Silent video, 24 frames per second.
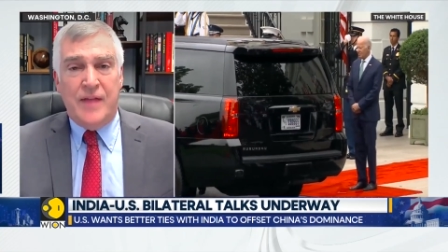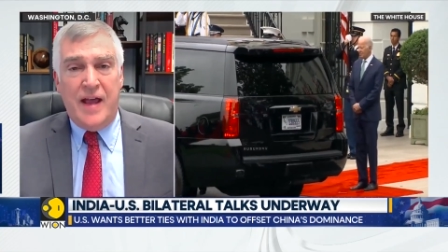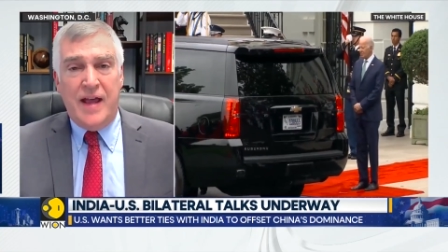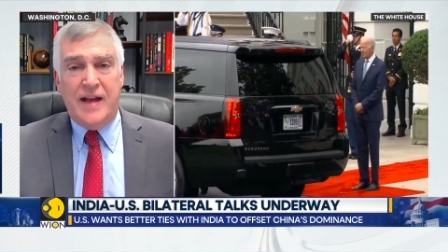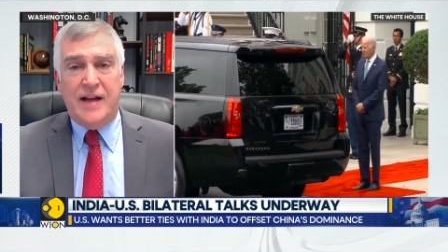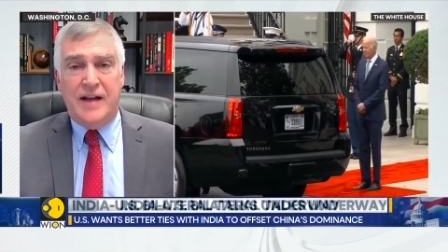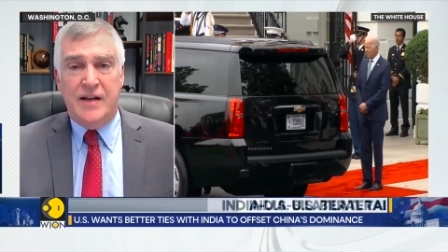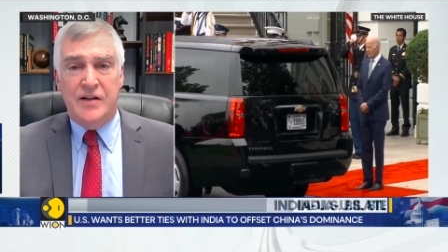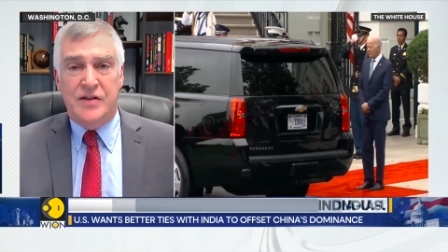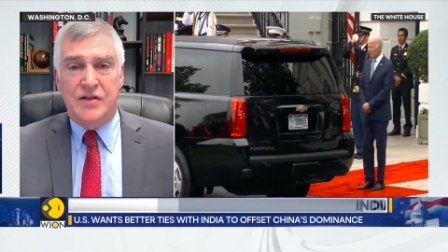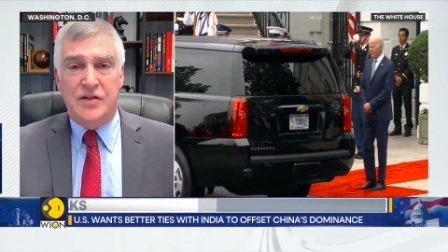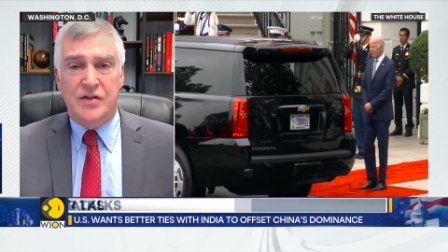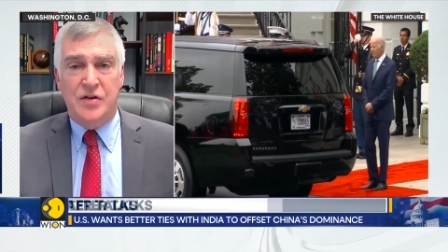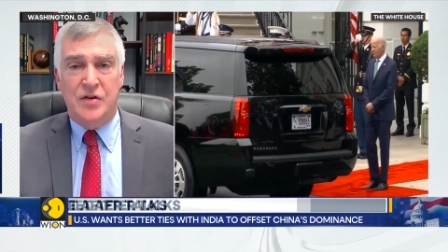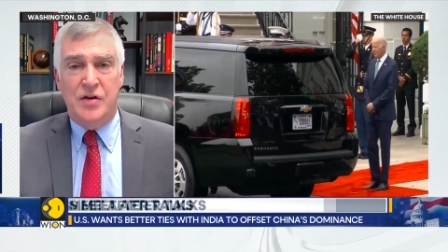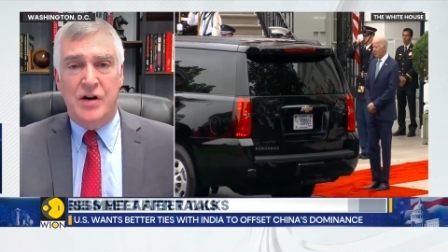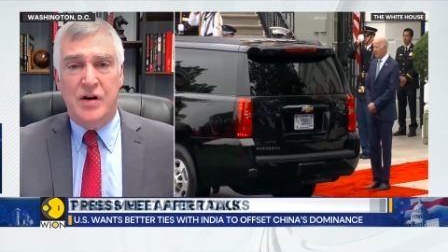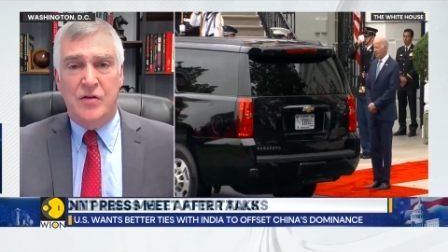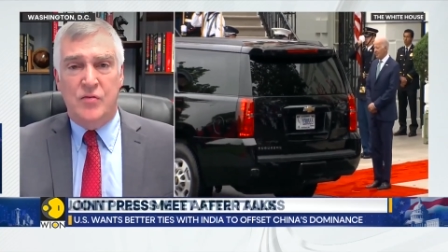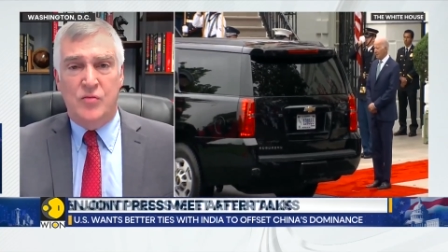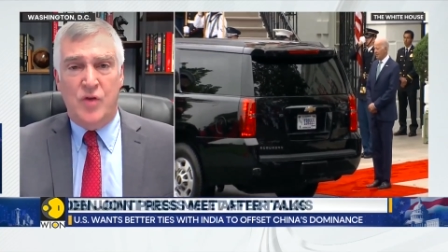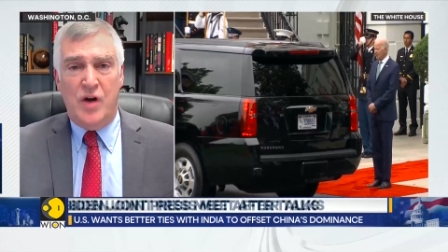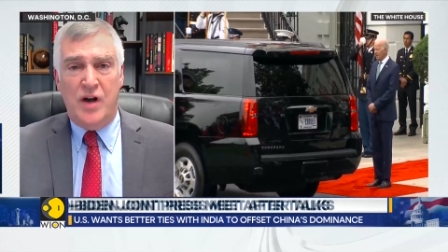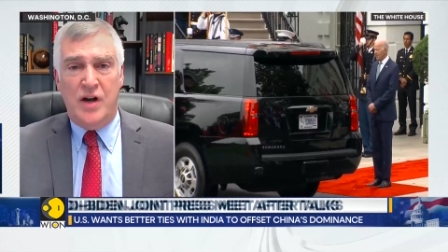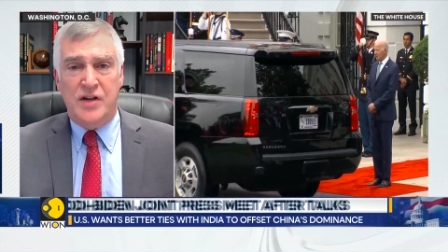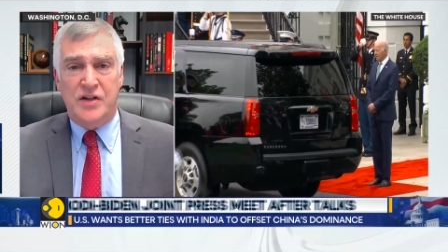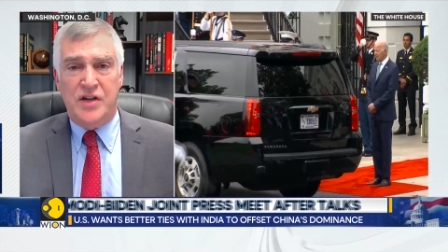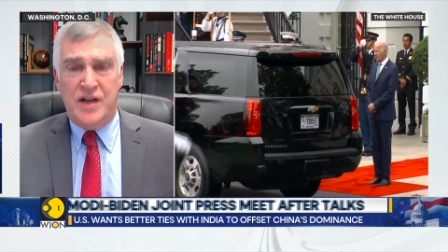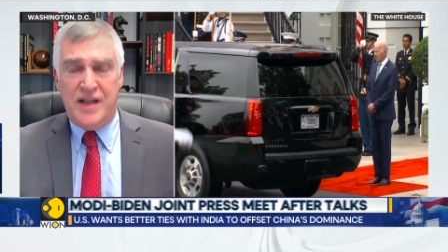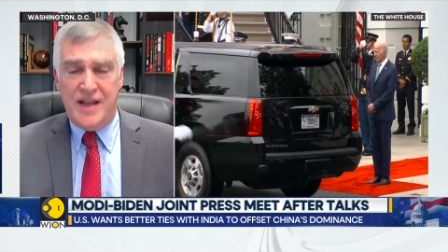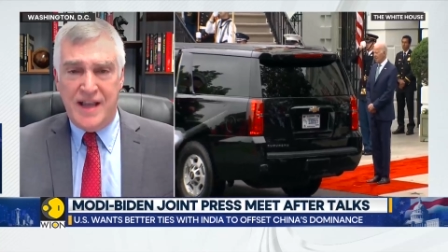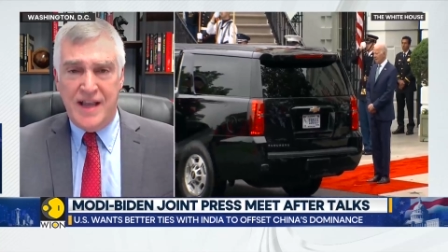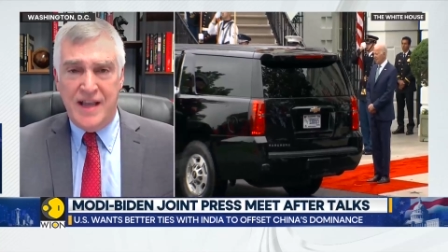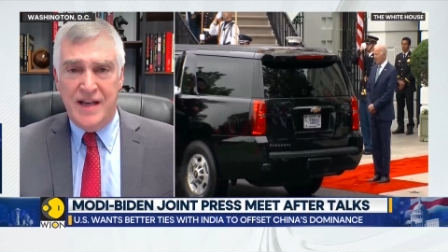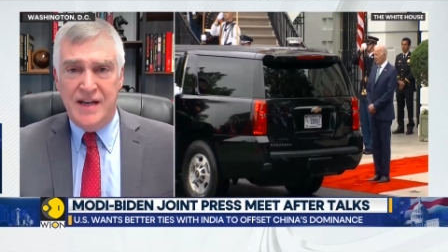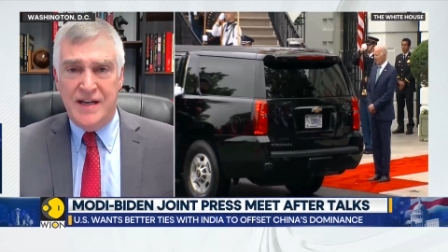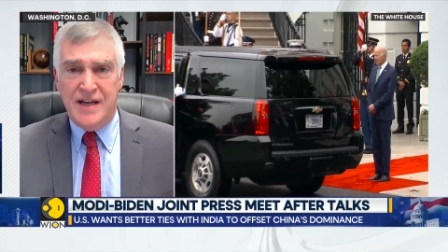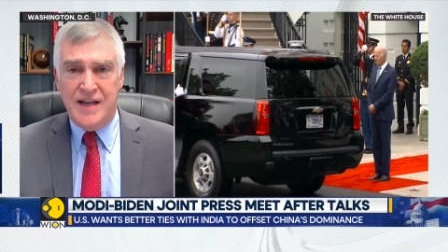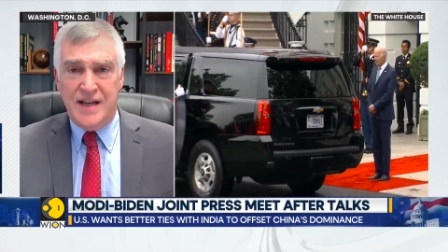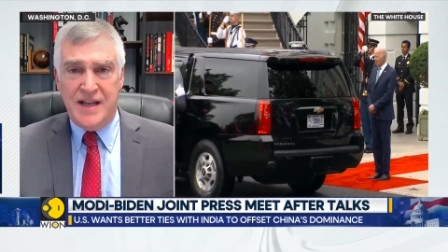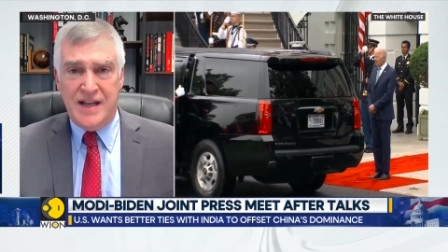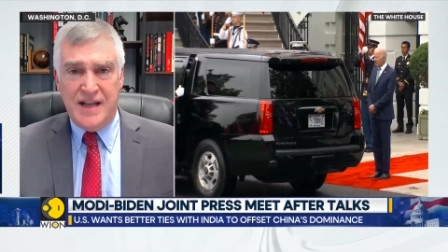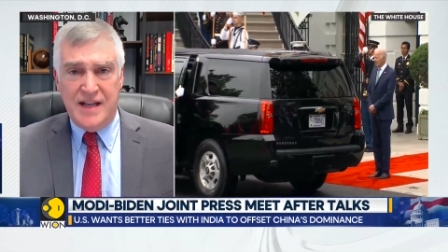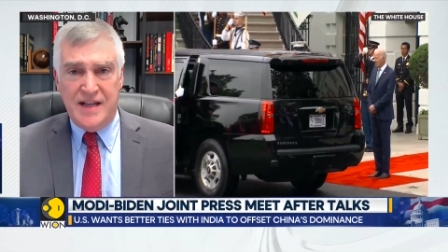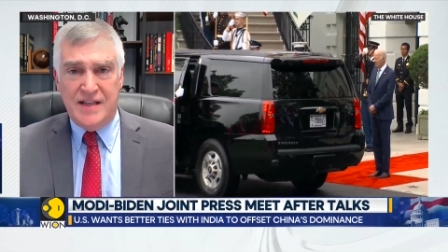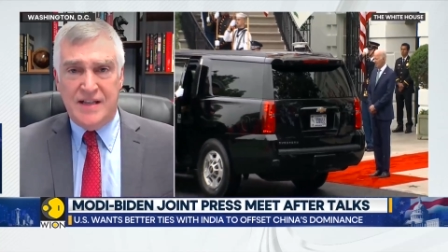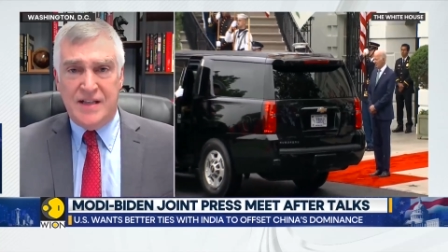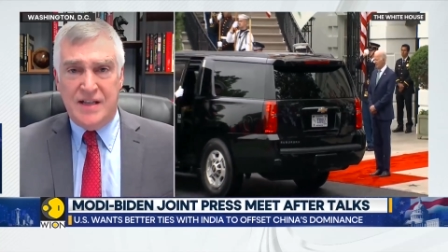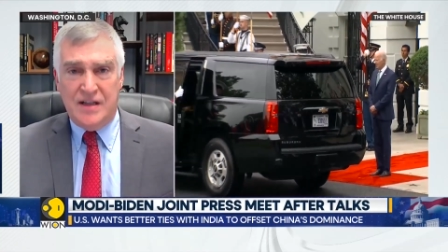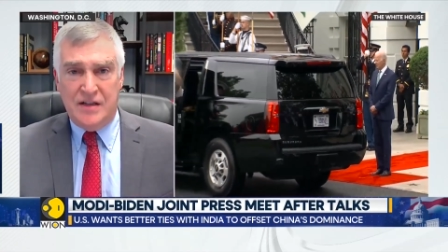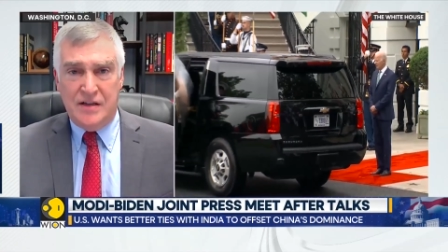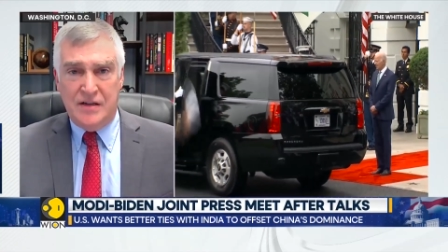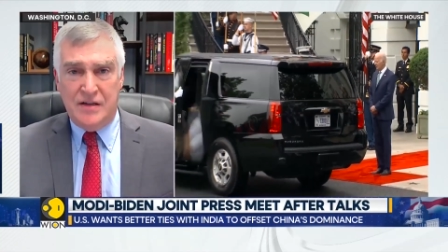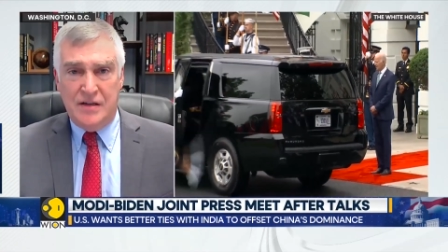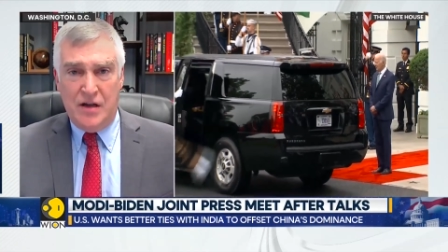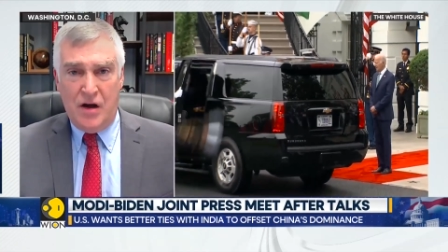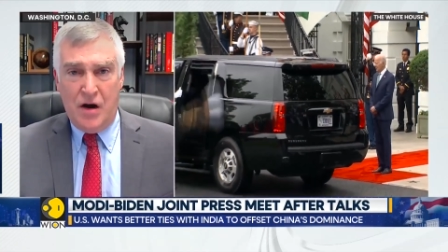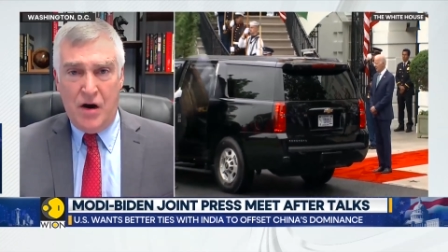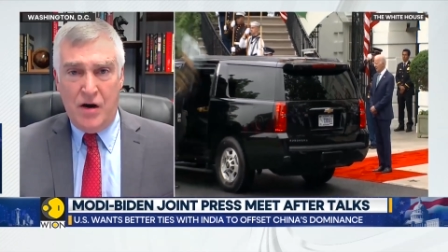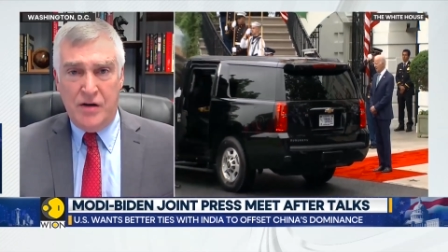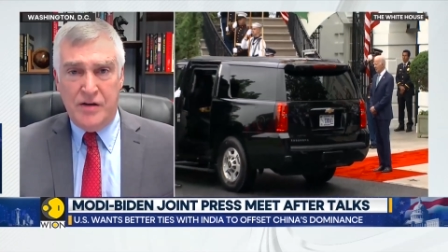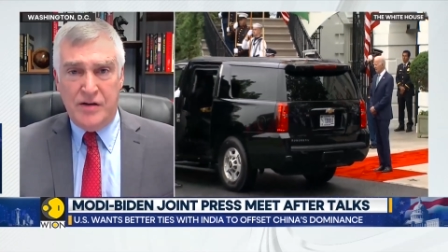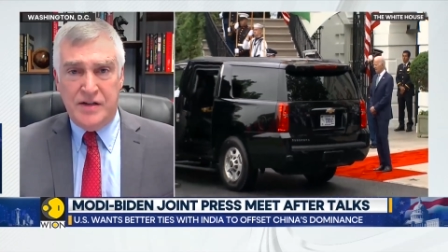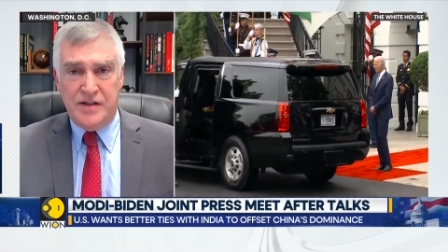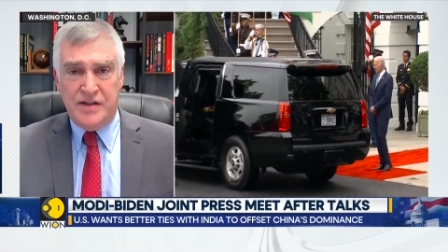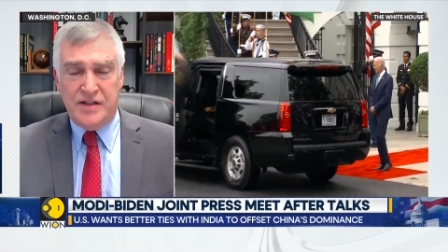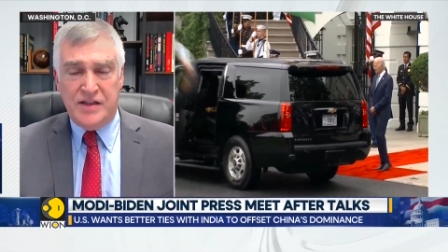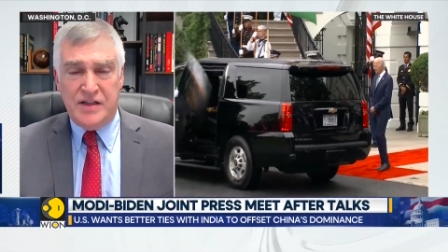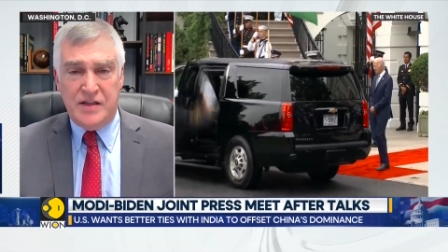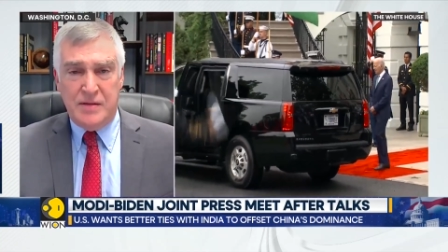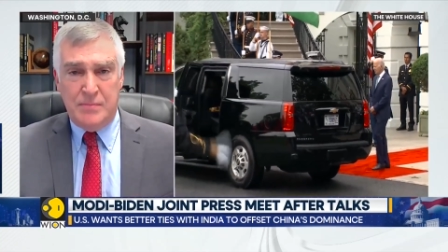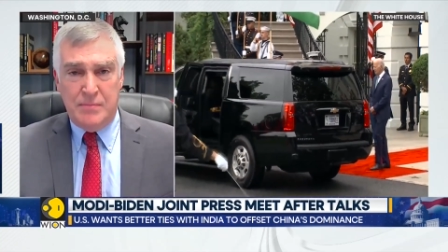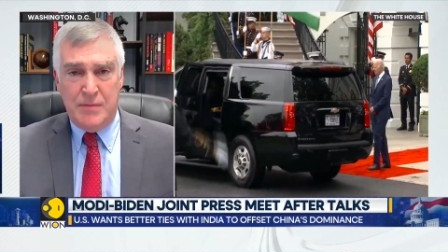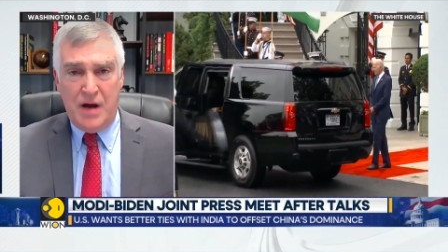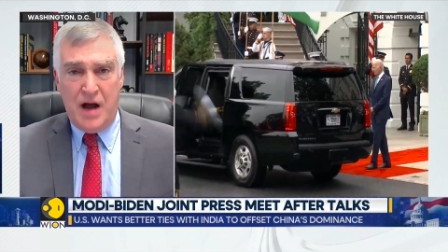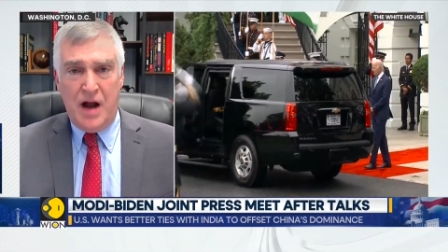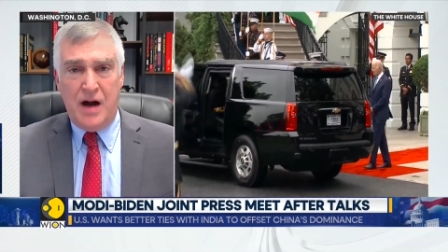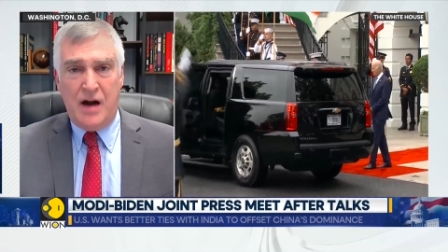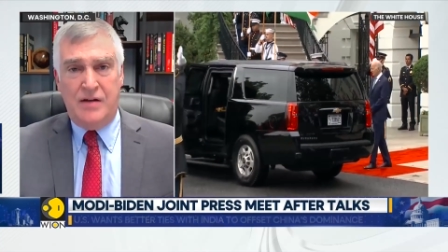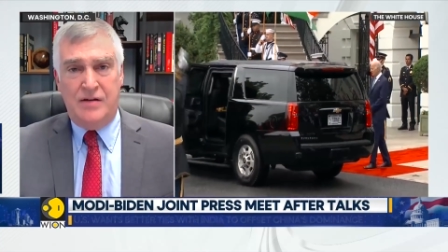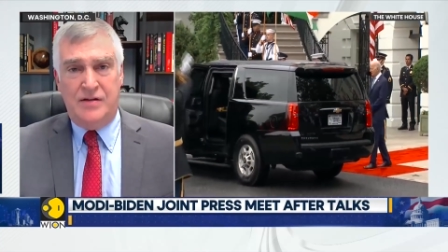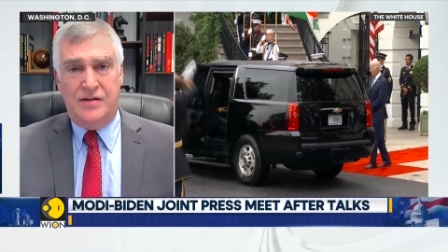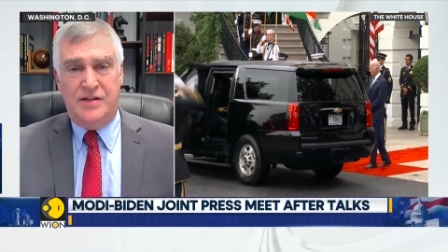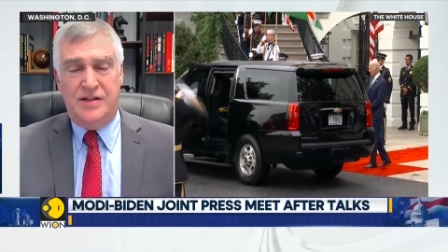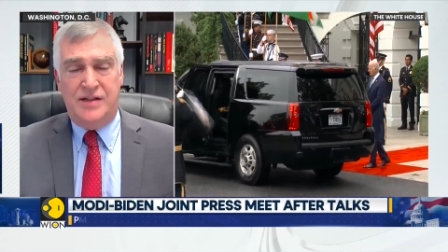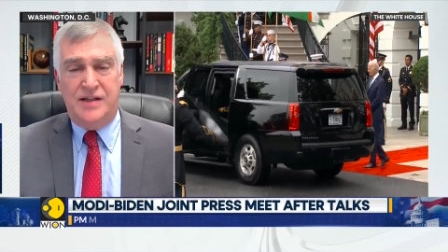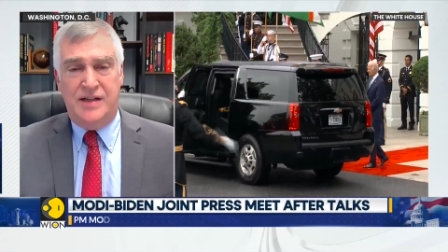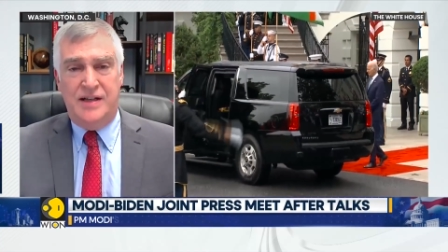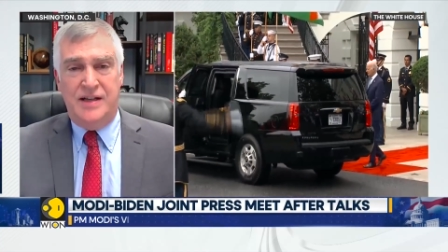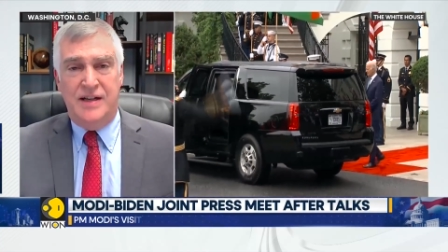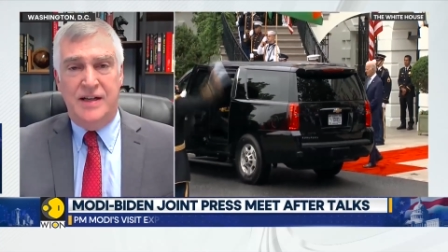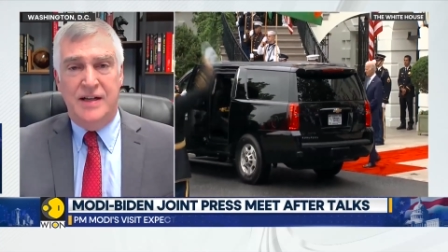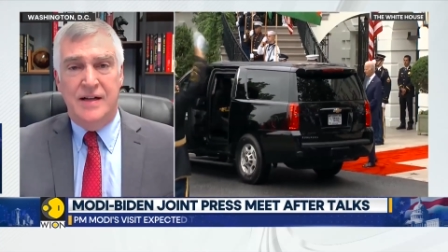and concerning russia india is the largest democracy